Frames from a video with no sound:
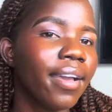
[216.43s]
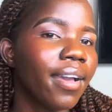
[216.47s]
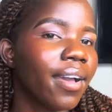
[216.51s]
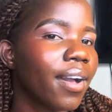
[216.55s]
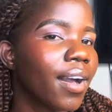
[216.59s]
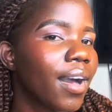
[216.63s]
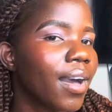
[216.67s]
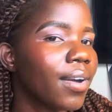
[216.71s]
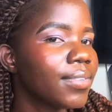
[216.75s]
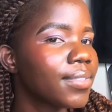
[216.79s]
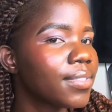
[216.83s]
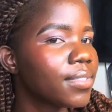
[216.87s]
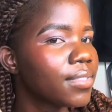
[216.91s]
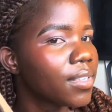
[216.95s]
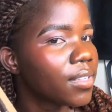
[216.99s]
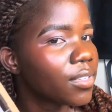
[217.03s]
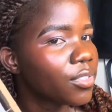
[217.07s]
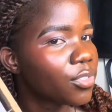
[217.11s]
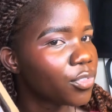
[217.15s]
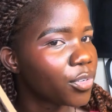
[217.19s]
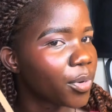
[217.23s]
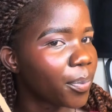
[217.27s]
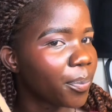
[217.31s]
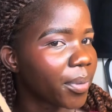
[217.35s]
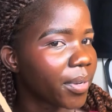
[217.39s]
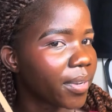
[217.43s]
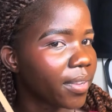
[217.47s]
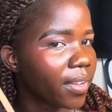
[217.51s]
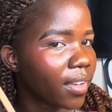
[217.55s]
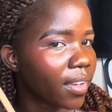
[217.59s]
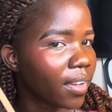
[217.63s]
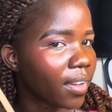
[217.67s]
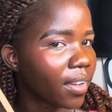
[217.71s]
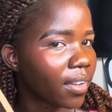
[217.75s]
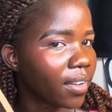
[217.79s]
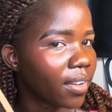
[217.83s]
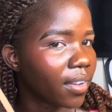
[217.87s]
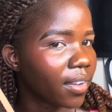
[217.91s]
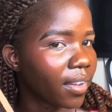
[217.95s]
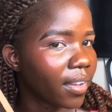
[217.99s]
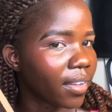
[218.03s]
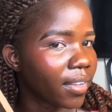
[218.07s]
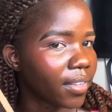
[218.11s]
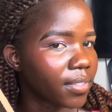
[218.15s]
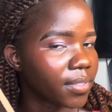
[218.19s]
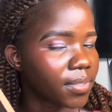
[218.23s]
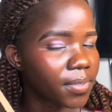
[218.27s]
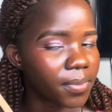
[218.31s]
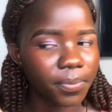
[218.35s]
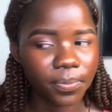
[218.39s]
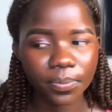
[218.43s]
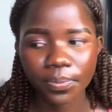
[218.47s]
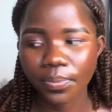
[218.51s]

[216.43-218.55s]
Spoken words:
I would still drop it here, guys.